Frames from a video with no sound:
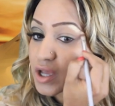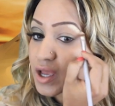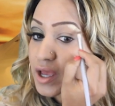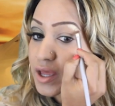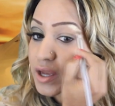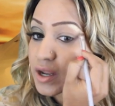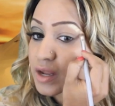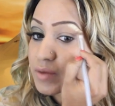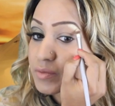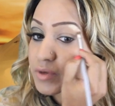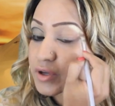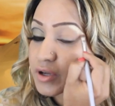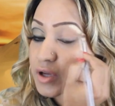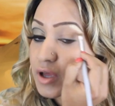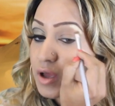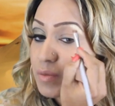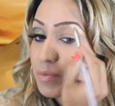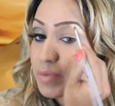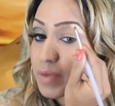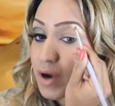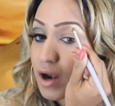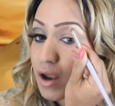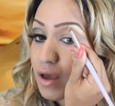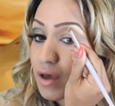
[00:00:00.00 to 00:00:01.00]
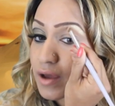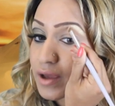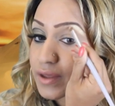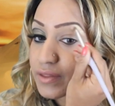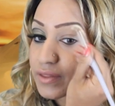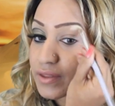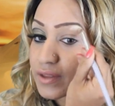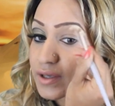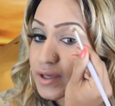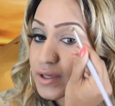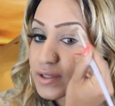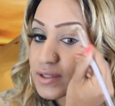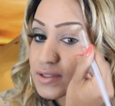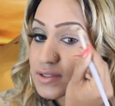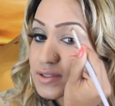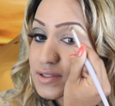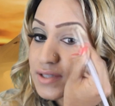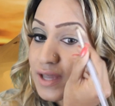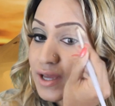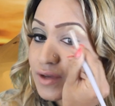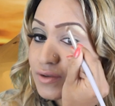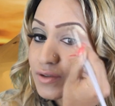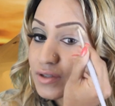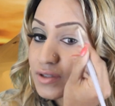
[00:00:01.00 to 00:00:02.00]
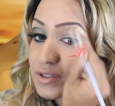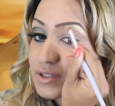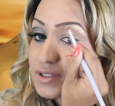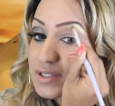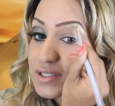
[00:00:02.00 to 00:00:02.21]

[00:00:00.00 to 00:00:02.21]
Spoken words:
and I'm going to apply this. Now you can